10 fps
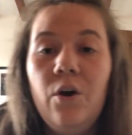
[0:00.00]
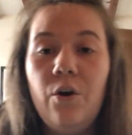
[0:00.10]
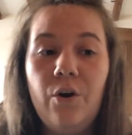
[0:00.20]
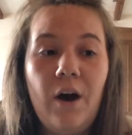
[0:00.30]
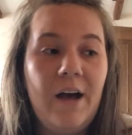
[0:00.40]

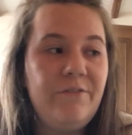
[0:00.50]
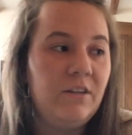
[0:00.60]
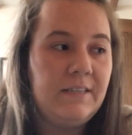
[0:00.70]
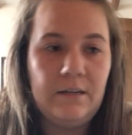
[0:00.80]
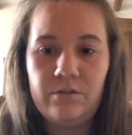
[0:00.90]
or I've
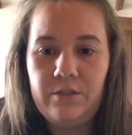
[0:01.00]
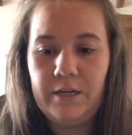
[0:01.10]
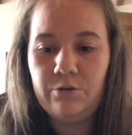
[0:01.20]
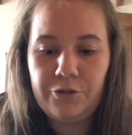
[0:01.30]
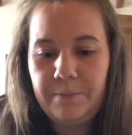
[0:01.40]
got a little
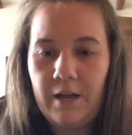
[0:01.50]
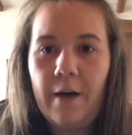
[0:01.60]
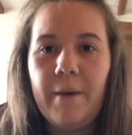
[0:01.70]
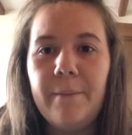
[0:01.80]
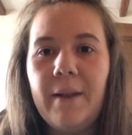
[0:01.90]
steel drum that
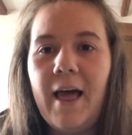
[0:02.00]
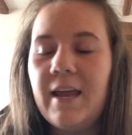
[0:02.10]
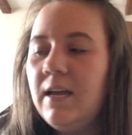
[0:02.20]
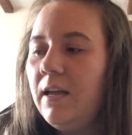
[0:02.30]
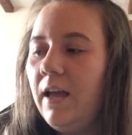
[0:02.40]
I might play.